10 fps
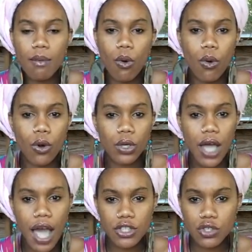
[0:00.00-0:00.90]
or
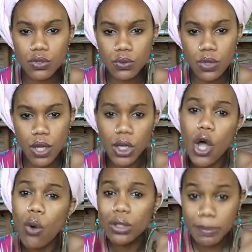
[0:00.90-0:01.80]
too
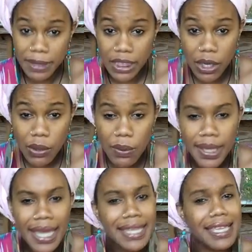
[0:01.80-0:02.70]
low libido.
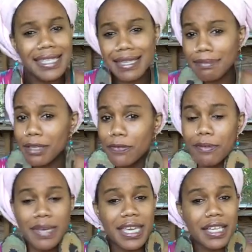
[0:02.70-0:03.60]
And same thing for
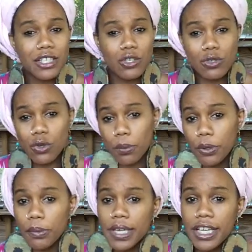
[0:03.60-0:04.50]
men. You know,
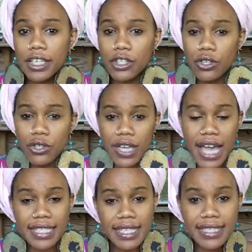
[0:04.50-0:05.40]
Scorpio men, you know, you
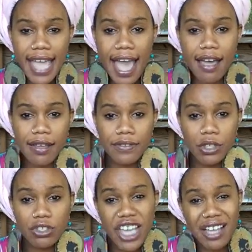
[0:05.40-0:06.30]
guys tend to have,
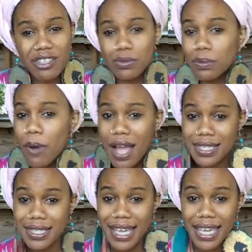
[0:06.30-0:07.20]
you know, challenges with
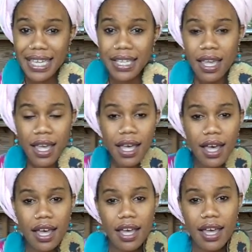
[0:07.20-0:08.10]
prostate,
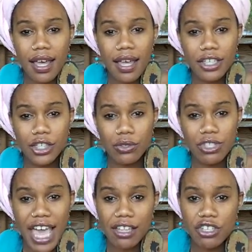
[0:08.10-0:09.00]
you know,
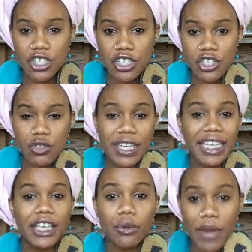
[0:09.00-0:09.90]
challenges, you know,
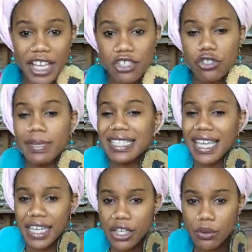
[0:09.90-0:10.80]
getting an erection,
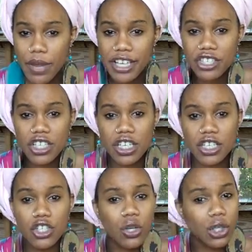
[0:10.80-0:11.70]
maintaining an
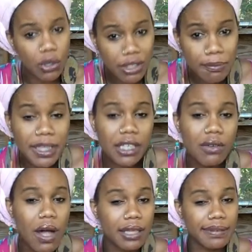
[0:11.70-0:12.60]
erection, you know, low
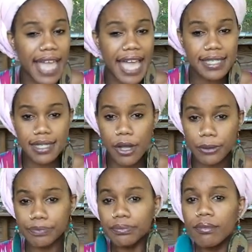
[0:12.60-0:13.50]
libido, all of that.
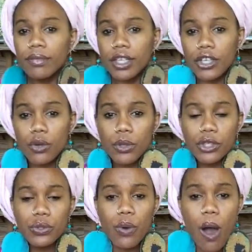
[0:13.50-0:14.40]
So, you know, when
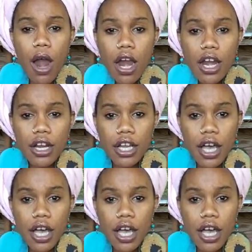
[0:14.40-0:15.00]
you are